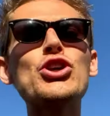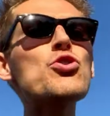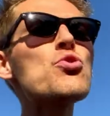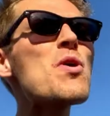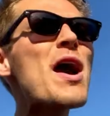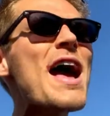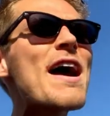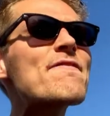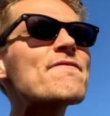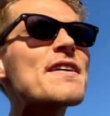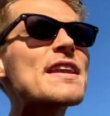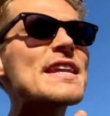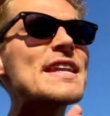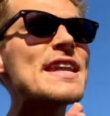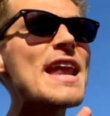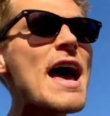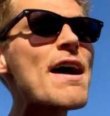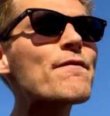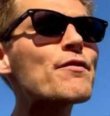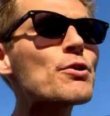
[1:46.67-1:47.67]
You have
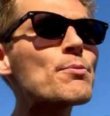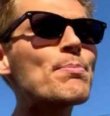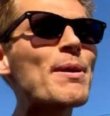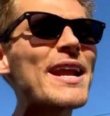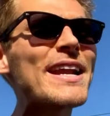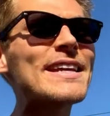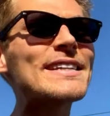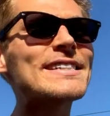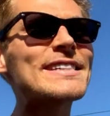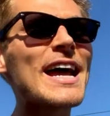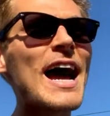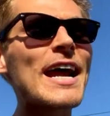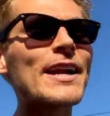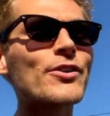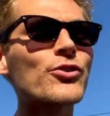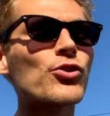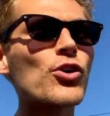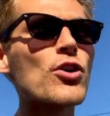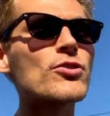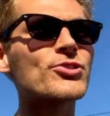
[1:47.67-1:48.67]
never been inside a
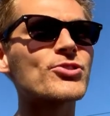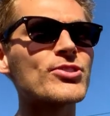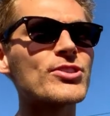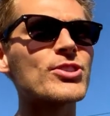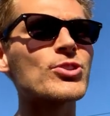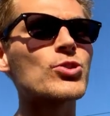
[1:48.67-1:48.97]
grocery